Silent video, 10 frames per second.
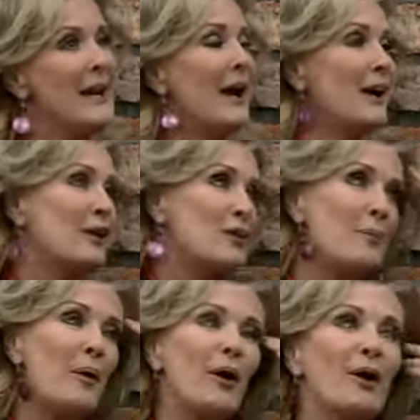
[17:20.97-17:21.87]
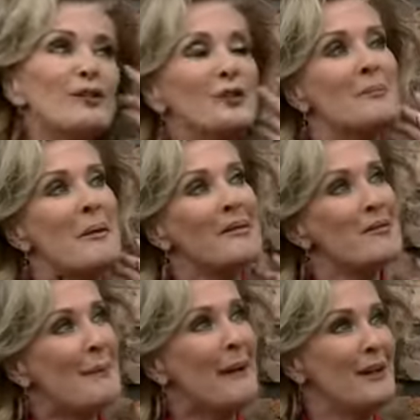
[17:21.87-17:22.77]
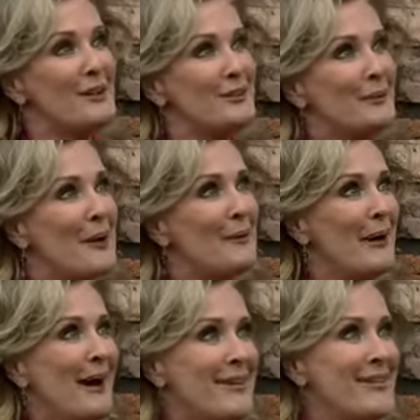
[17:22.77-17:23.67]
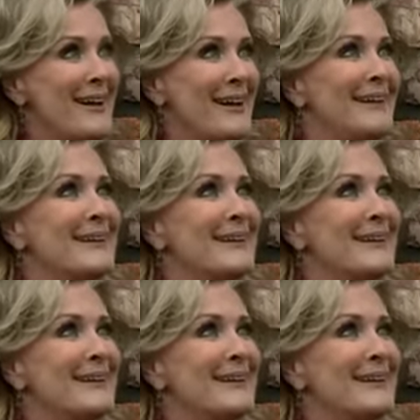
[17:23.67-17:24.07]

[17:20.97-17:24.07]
I could polish up my Spanish while we're at it.